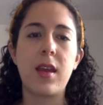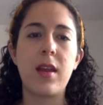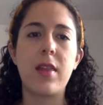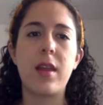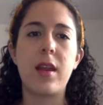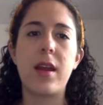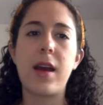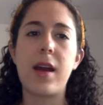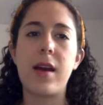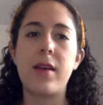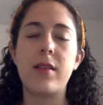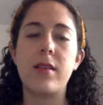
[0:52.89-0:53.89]
and then I
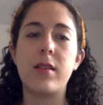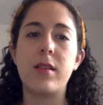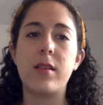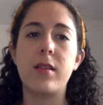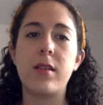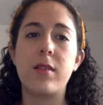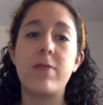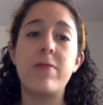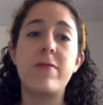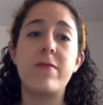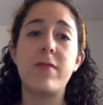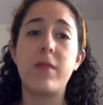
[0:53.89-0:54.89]
had a
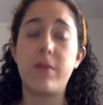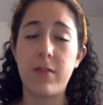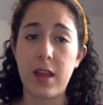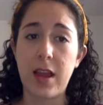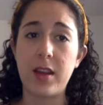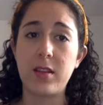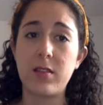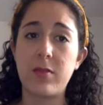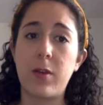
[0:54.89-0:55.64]
flight